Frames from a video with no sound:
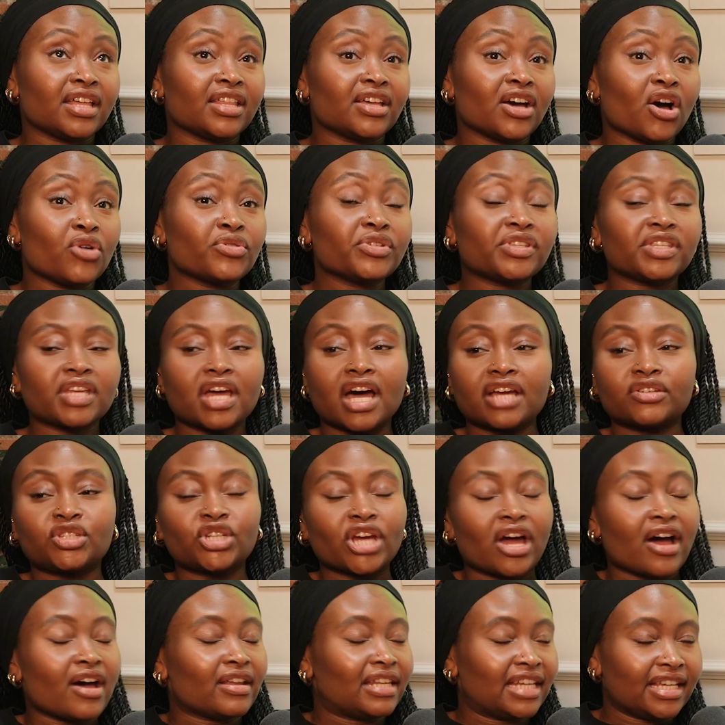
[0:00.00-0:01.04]
honestly, I
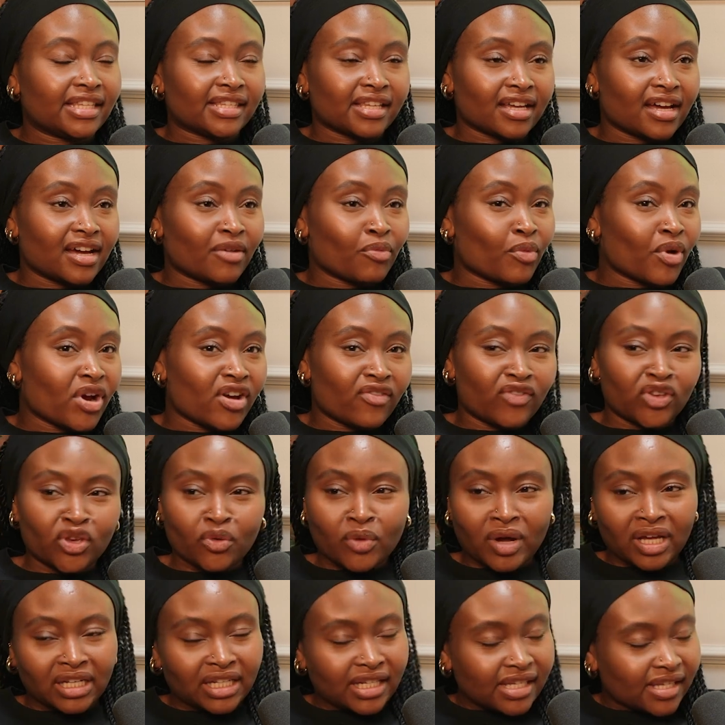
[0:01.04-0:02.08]
shout out Lisa, wherever you
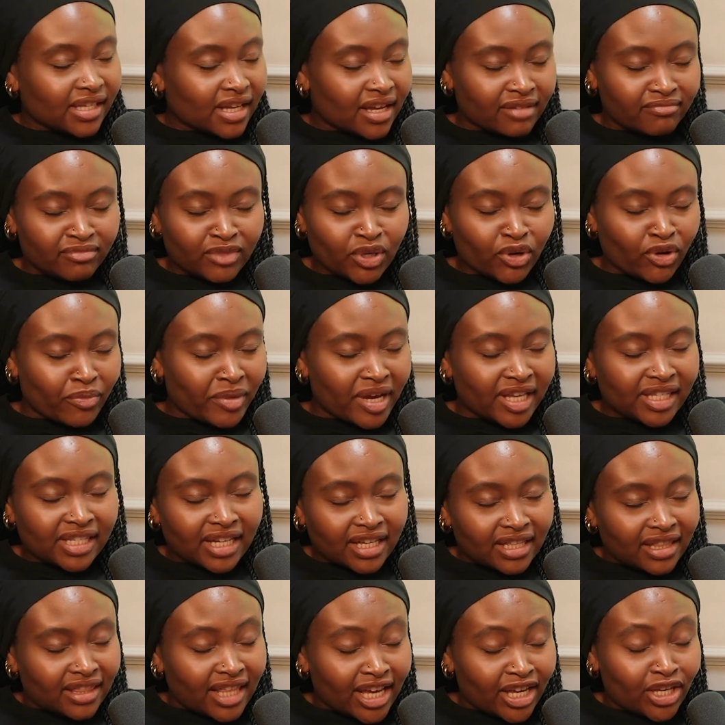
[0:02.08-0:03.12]
are, Lisa, you're amazing.
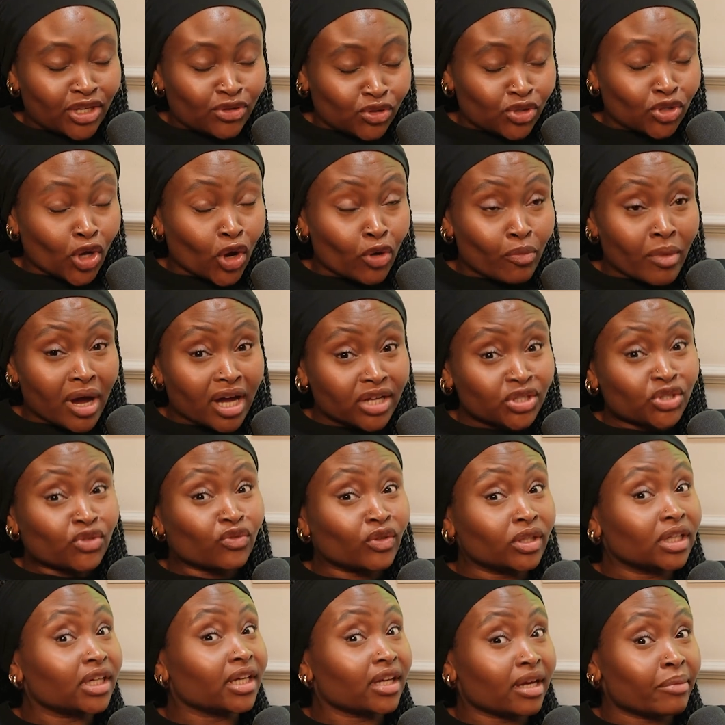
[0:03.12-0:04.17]
And thank you so much for
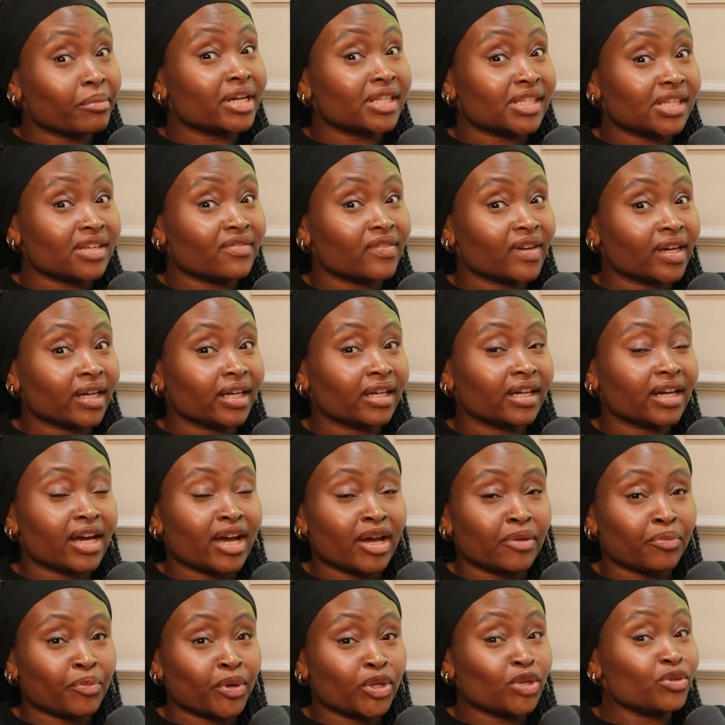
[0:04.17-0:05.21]
looking at my CV
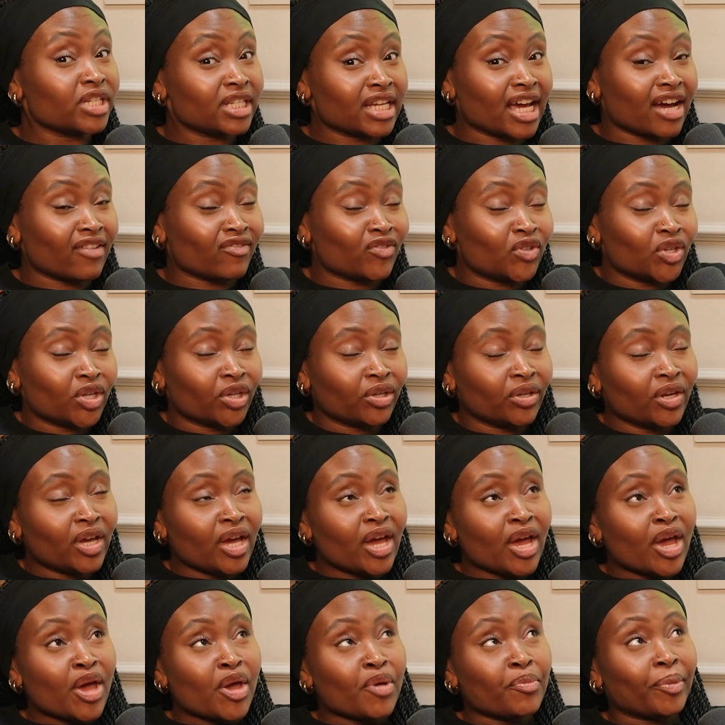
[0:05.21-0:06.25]
when you didn't have to.
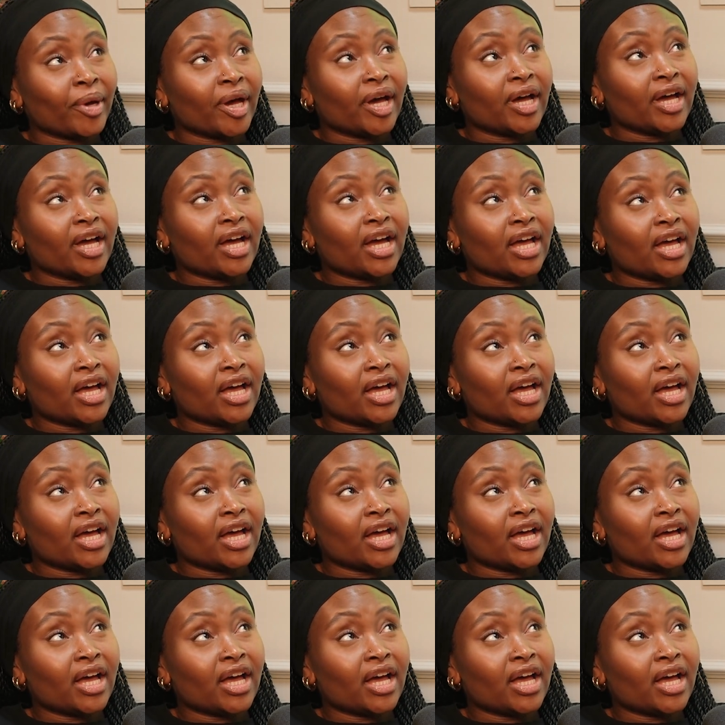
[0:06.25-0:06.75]
But